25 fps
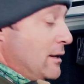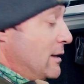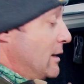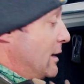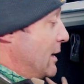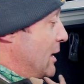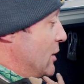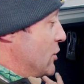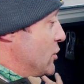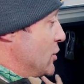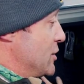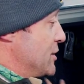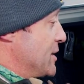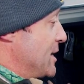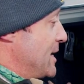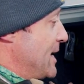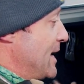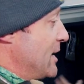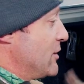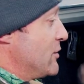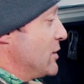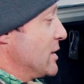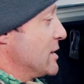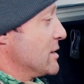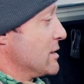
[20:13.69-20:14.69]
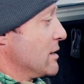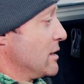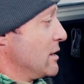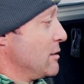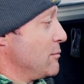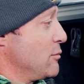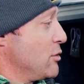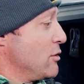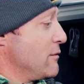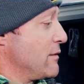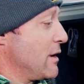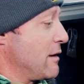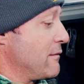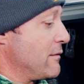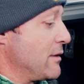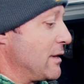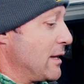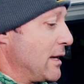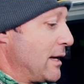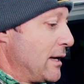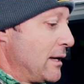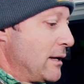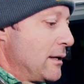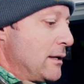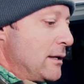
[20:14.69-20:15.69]
The kitchen's electrics are gonna move over
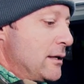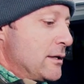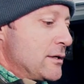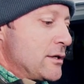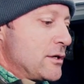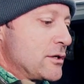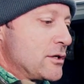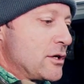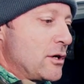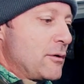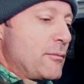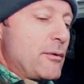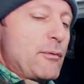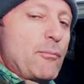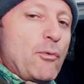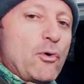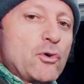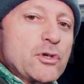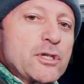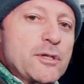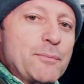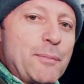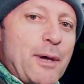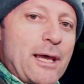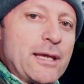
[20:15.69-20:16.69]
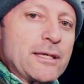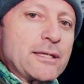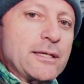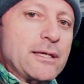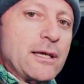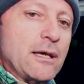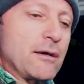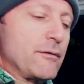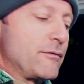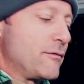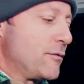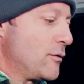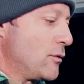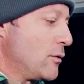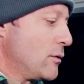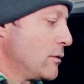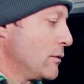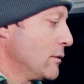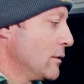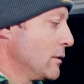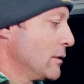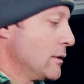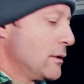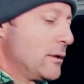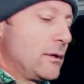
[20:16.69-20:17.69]
there. So there's gonna be more space here
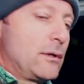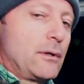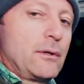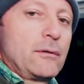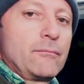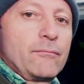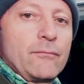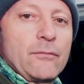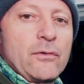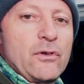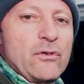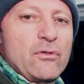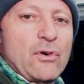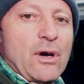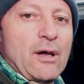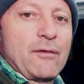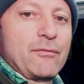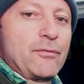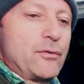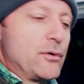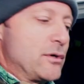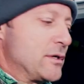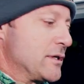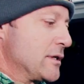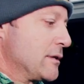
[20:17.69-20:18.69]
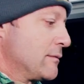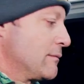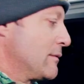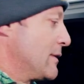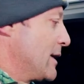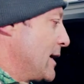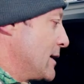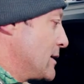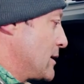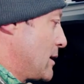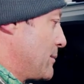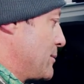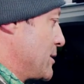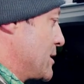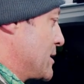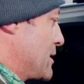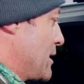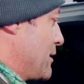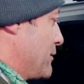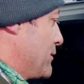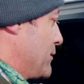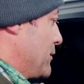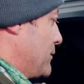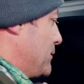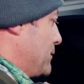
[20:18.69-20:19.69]
for dry foods and that type of
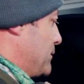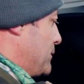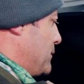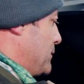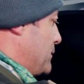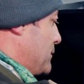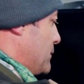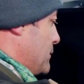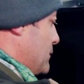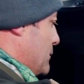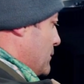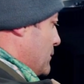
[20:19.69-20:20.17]
stuff.